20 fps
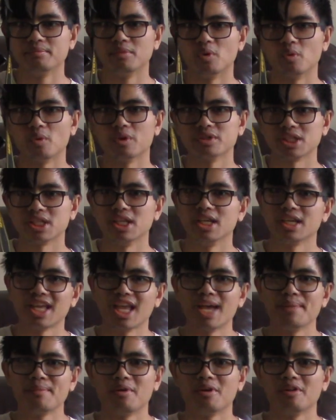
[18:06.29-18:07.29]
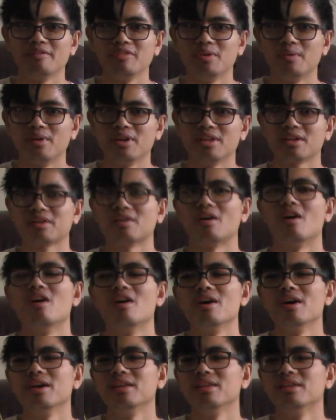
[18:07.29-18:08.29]
or Steadicam, however you want to
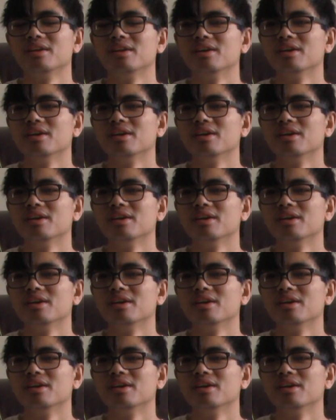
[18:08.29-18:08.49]
call it.